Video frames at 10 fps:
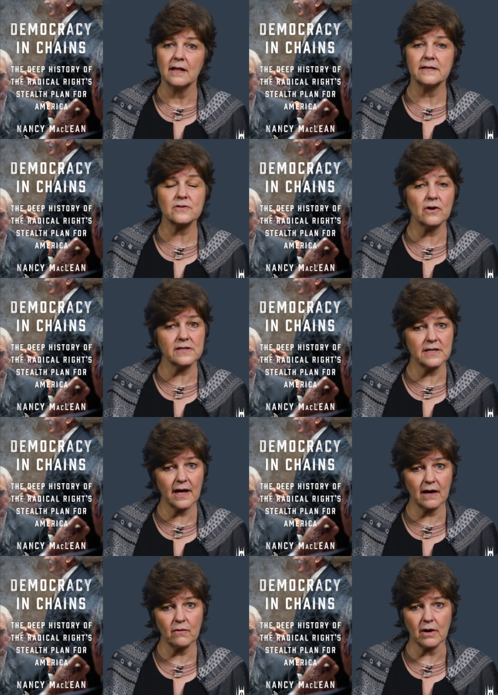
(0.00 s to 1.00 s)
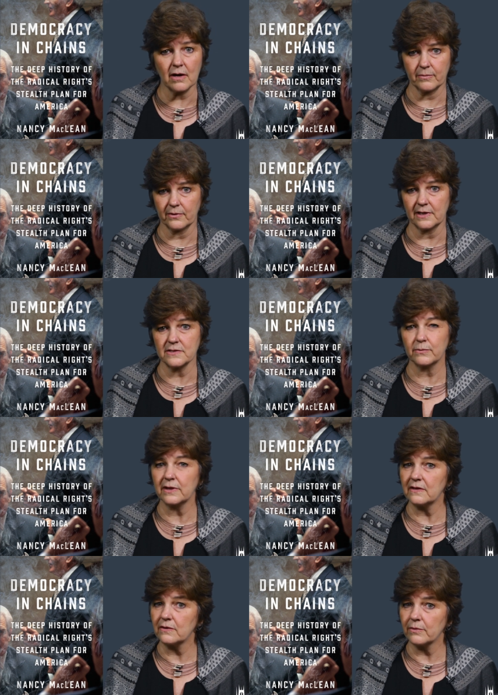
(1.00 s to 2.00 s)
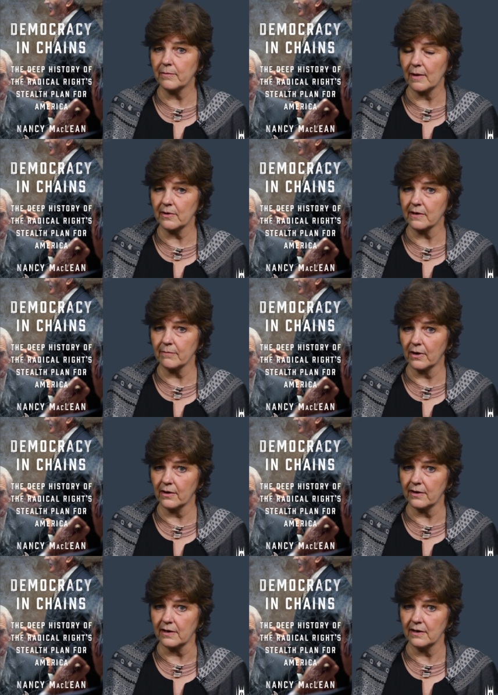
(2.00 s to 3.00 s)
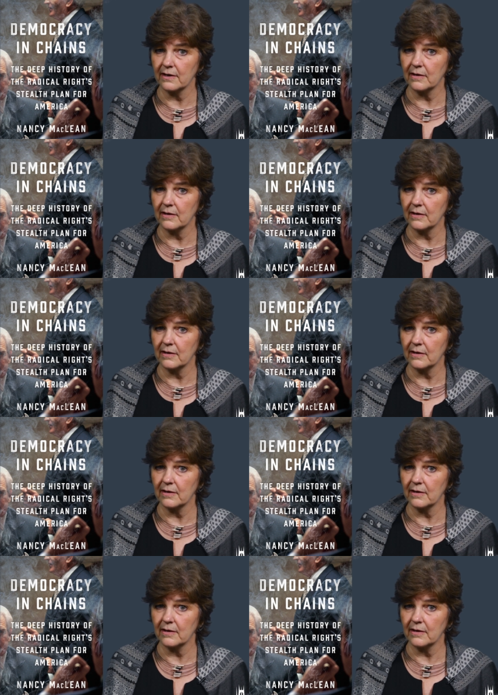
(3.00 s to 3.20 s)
This cause now operates within the Republican Party,